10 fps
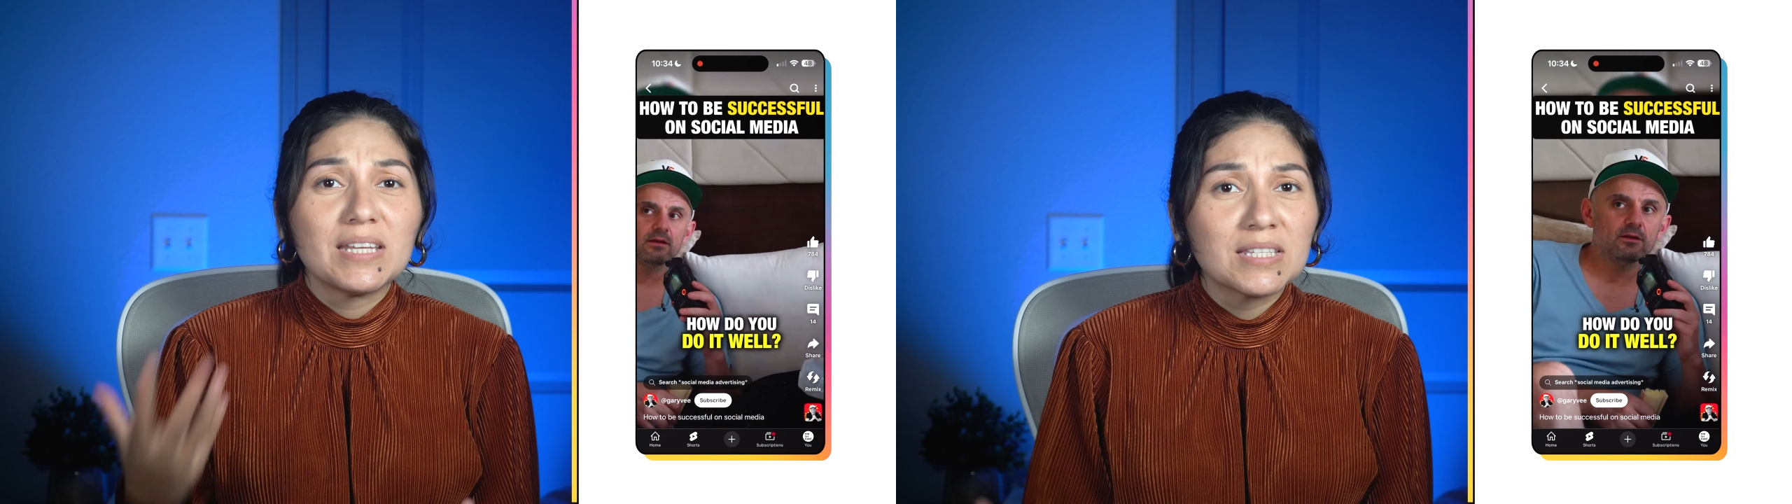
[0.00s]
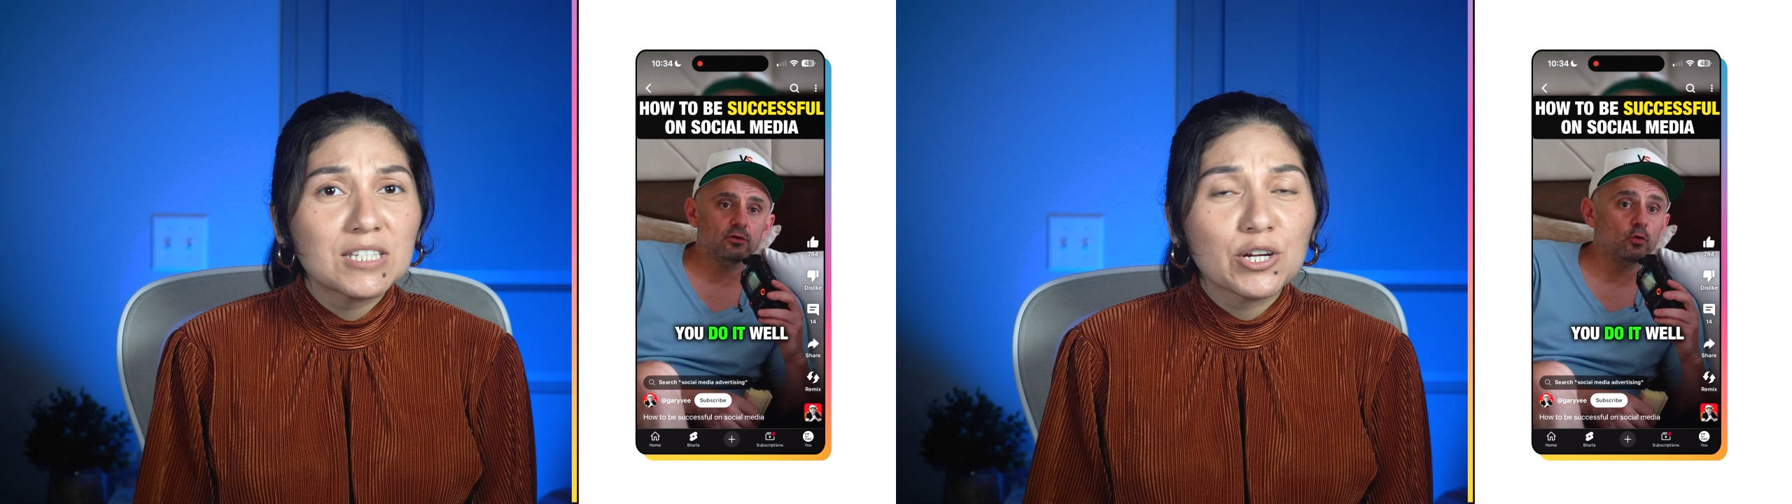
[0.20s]

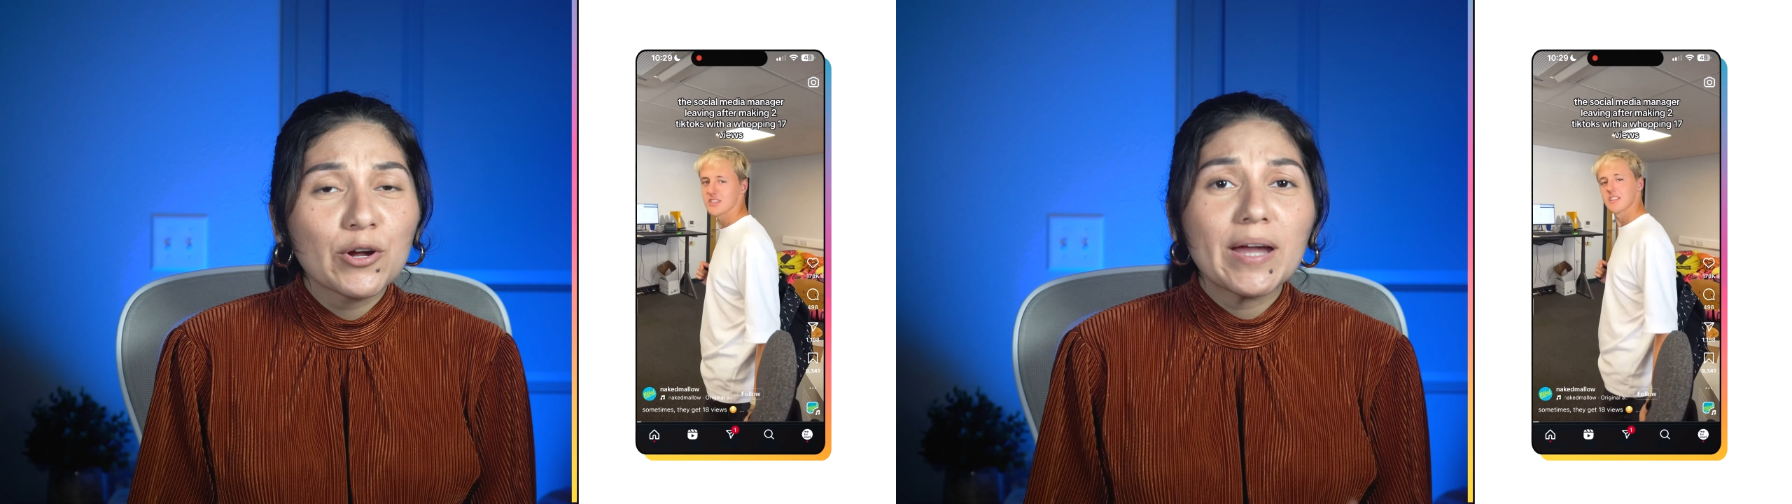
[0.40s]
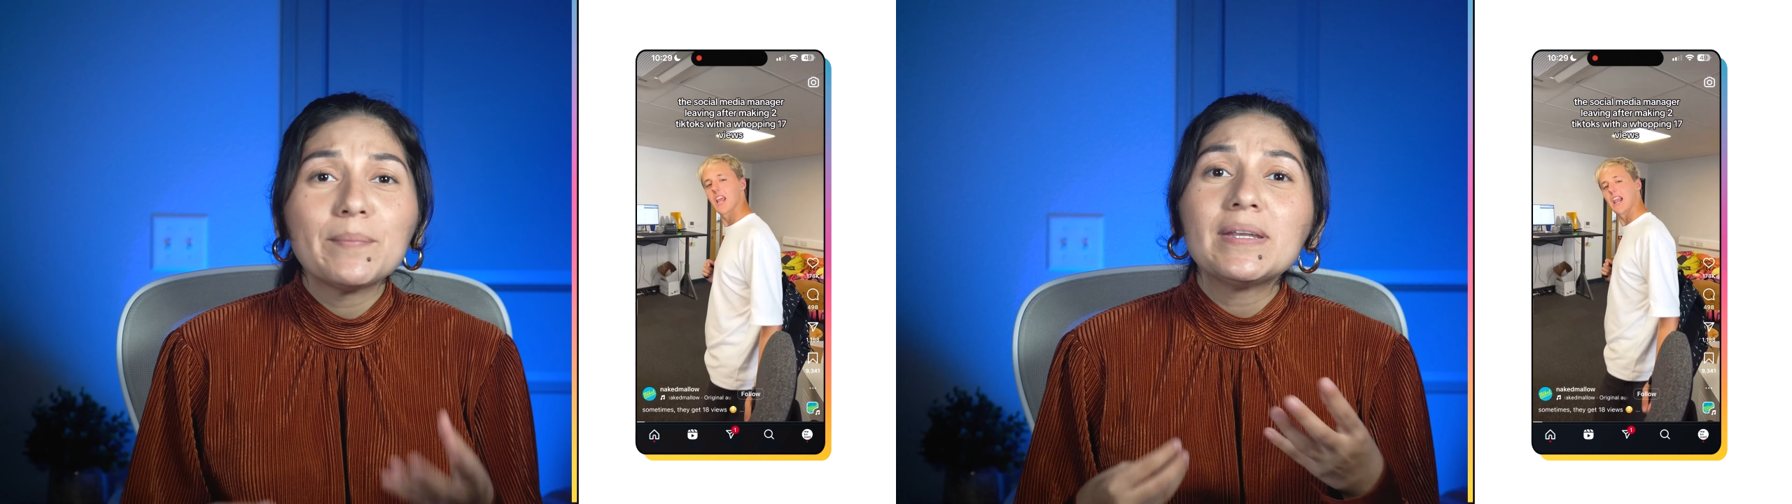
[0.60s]

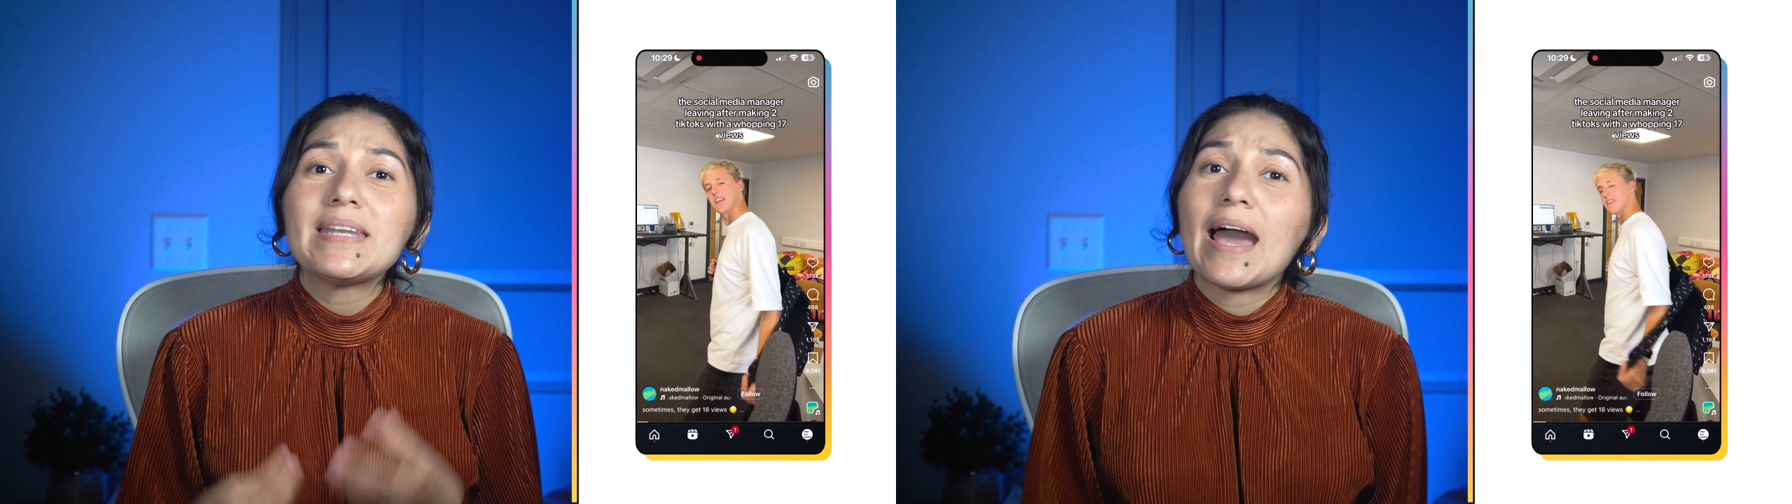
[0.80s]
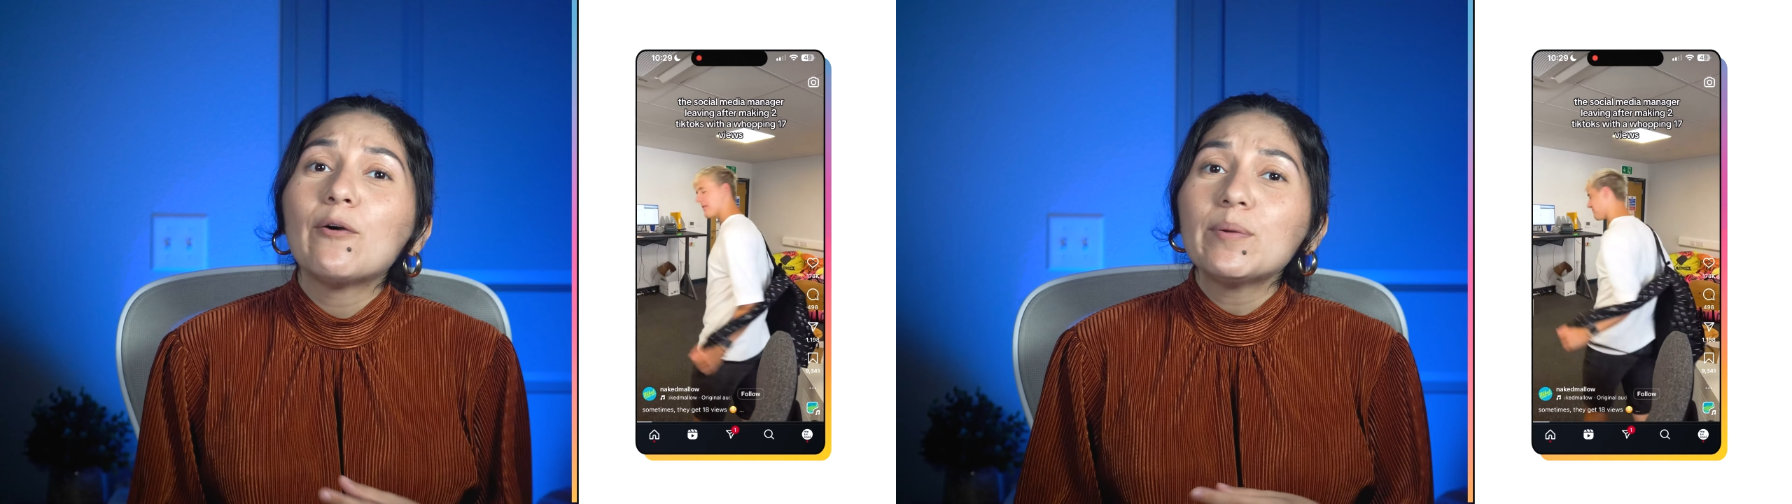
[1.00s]
Instagram now